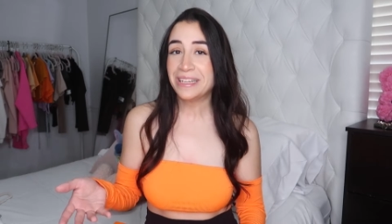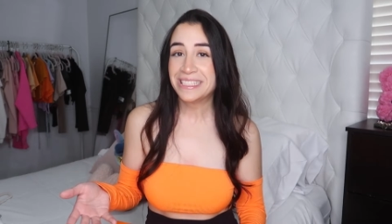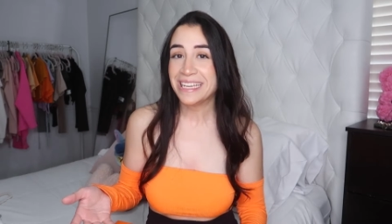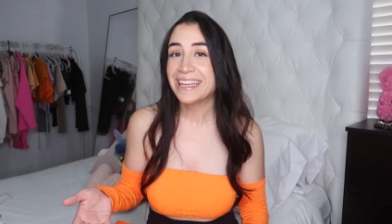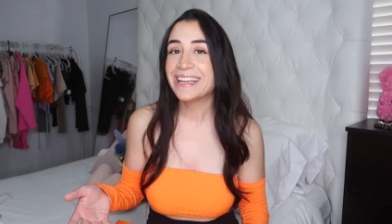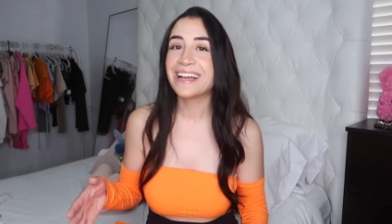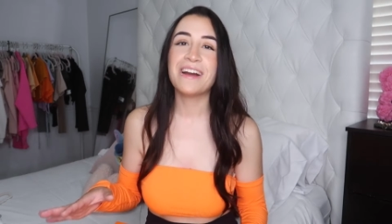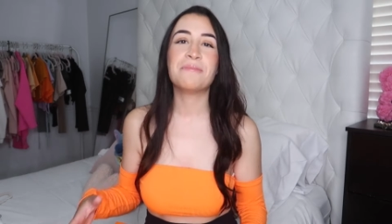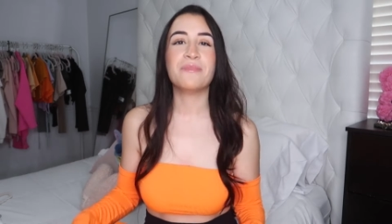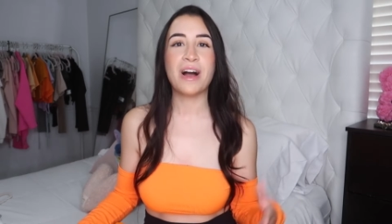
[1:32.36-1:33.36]
wanting.
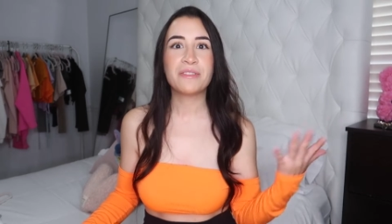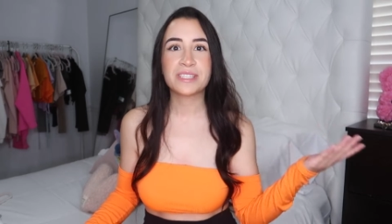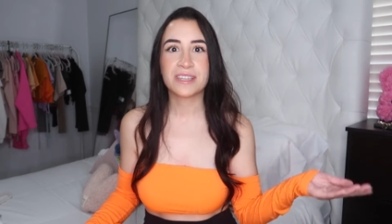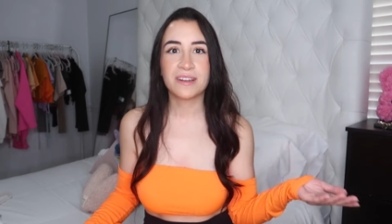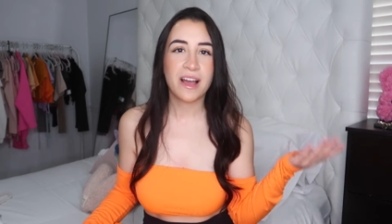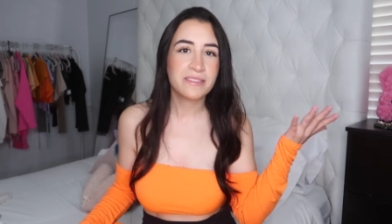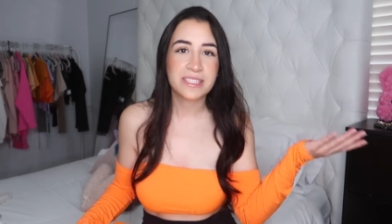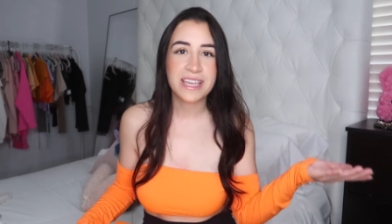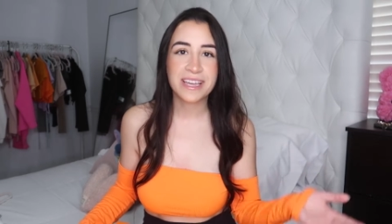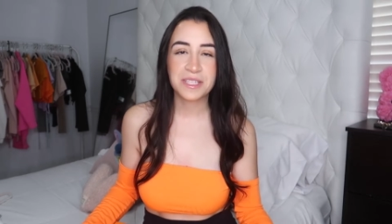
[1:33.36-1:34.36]
Obviously, you know, I have
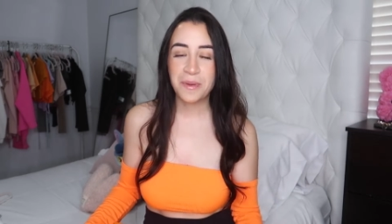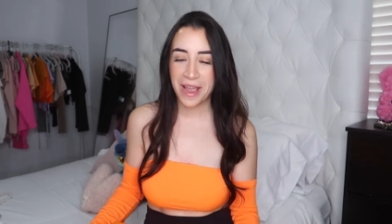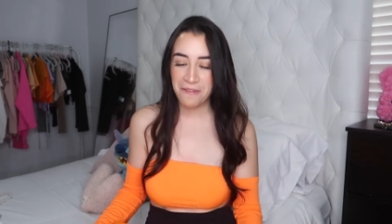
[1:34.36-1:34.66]
to take it to my